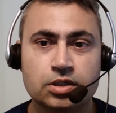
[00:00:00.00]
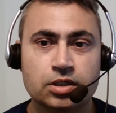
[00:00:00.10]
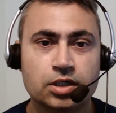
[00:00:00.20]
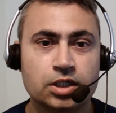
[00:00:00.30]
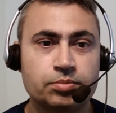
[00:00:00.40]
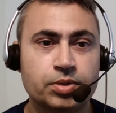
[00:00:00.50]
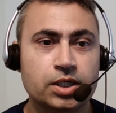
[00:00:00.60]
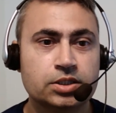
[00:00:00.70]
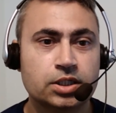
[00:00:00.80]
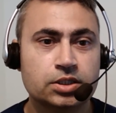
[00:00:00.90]
And the
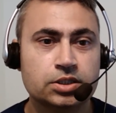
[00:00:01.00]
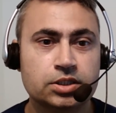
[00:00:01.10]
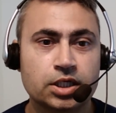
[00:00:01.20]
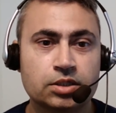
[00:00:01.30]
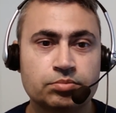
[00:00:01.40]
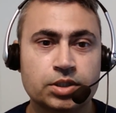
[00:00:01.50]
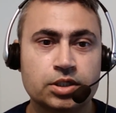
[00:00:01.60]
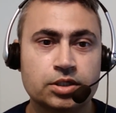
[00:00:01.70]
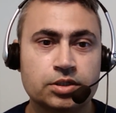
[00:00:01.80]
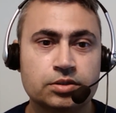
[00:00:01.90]
parasite is getting
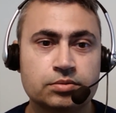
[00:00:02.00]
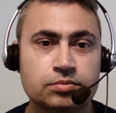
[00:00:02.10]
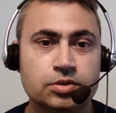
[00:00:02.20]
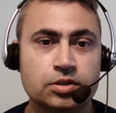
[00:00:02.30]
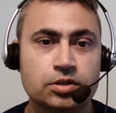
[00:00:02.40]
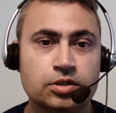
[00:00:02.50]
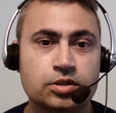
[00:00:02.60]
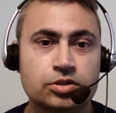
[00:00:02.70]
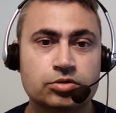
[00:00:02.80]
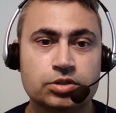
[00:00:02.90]
bigger,
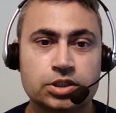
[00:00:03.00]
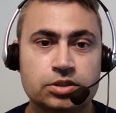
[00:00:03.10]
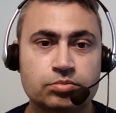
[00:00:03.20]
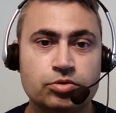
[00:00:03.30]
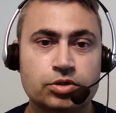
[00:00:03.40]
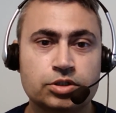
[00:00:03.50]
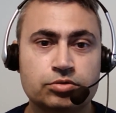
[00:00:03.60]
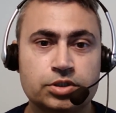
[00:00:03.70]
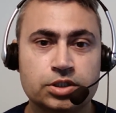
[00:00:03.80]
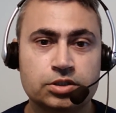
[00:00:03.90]
so needs more
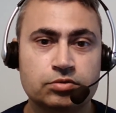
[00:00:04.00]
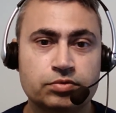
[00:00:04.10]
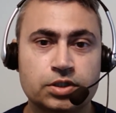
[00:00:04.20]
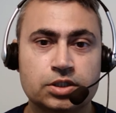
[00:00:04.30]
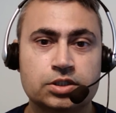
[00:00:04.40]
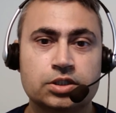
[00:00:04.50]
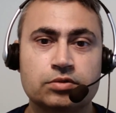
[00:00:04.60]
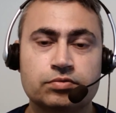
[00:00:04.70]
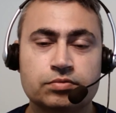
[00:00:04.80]
nutrients to feed itself.